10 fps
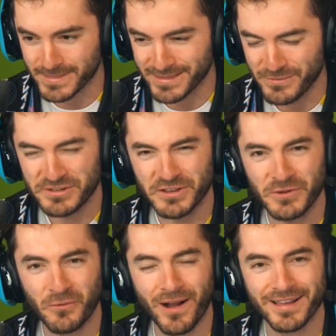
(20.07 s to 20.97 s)
Let me tell
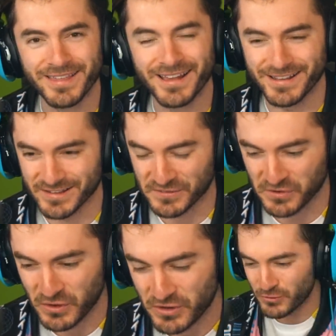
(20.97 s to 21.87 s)
you why that is.
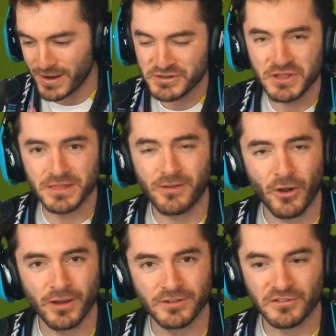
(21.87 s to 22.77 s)
The direction that the
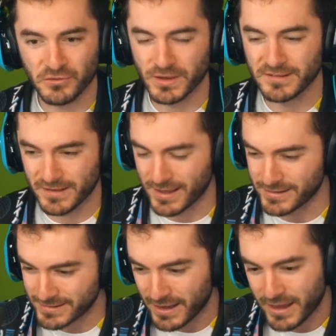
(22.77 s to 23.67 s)
car industry is
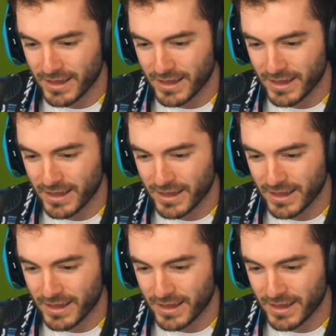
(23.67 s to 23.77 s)
headed,